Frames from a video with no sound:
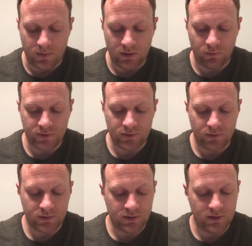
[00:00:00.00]
It
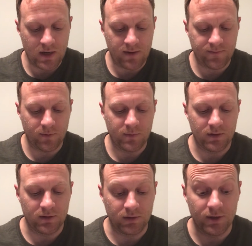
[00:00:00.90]
results not from
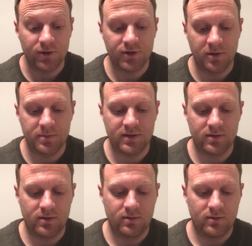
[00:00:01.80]
the leaders'